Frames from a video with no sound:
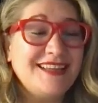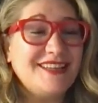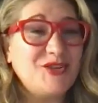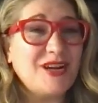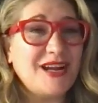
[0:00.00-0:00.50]

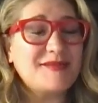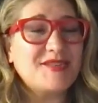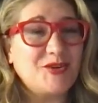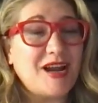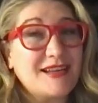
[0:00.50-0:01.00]
You're
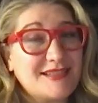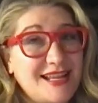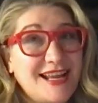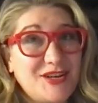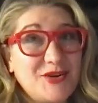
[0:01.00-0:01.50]
absolutely right. Because
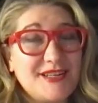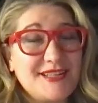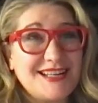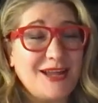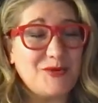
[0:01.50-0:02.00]
I know I
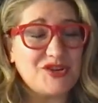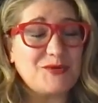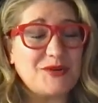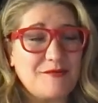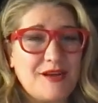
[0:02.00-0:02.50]
said I wish I
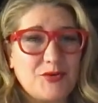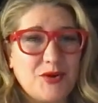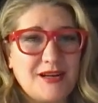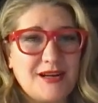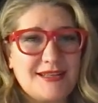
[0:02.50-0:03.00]
would have found
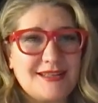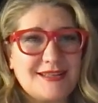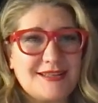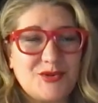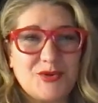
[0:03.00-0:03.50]

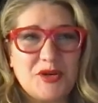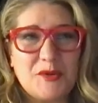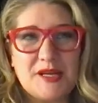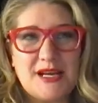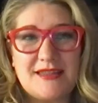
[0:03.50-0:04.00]
organizing sooner,
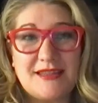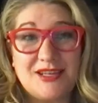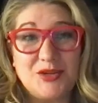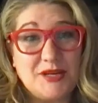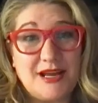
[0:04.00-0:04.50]
but I
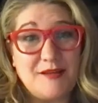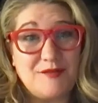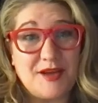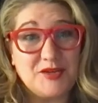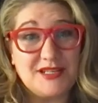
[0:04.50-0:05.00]
think you and I
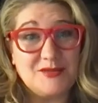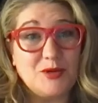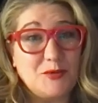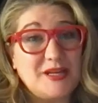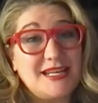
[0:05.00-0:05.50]
found it
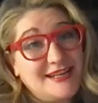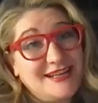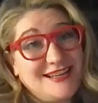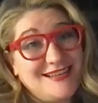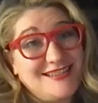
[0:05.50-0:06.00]
when we
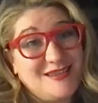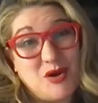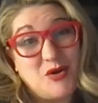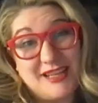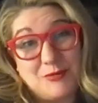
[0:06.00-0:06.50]
needed it the
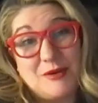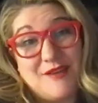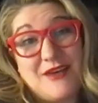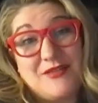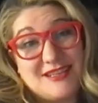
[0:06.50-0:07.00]
most. Like we
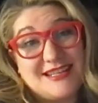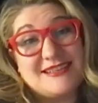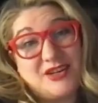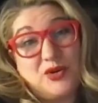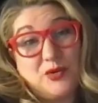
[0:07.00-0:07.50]
found this as
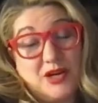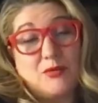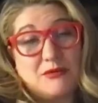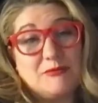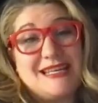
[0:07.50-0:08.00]
a career
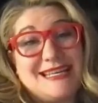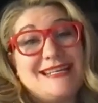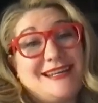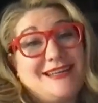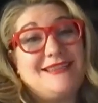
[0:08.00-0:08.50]
when we
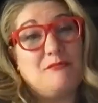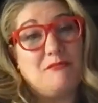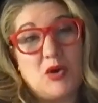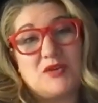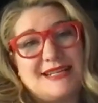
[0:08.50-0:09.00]
needed it the
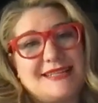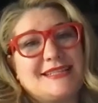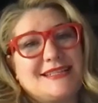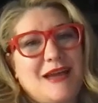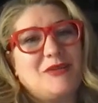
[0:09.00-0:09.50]
most at the
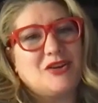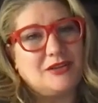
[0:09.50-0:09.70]
time in our